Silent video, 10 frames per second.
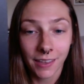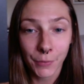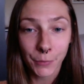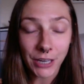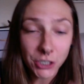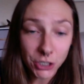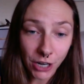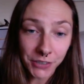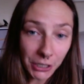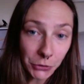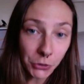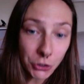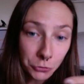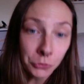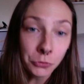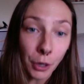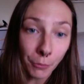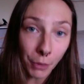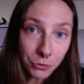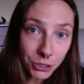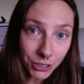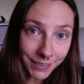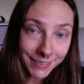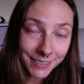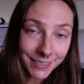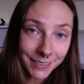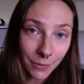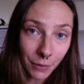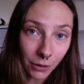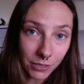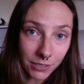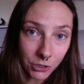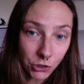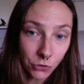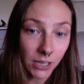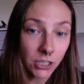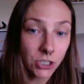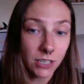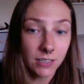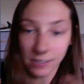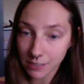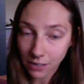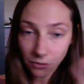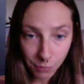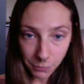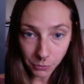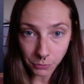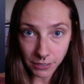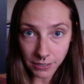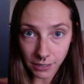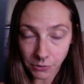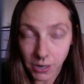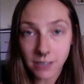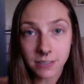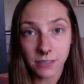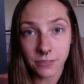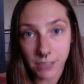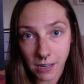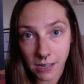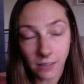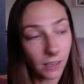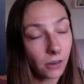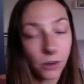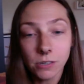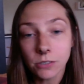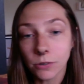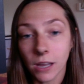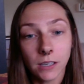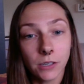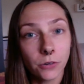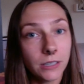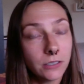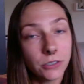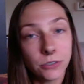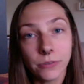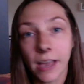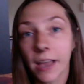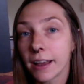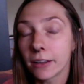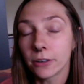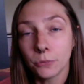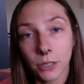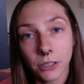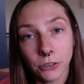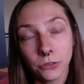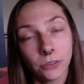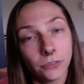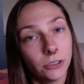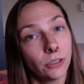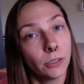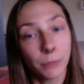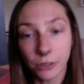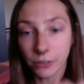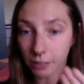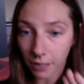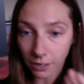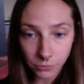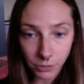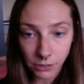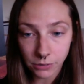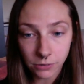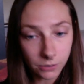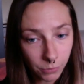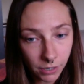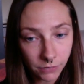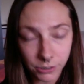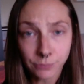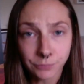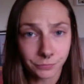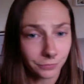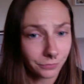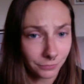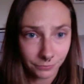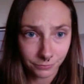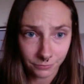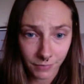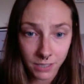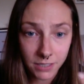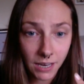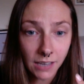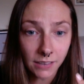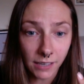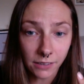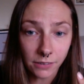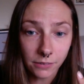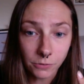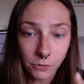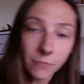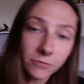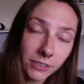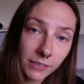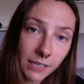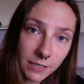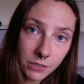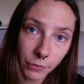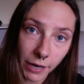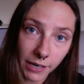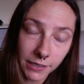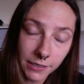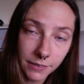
By sharing your true emotions about a situation, instead of people-pleasing, right? Instead of saying like, oh, it's okay, you don't need to do that. I don't want you to feel a burden. I don't want you to whatever. Say like, well, I'm feeling this way.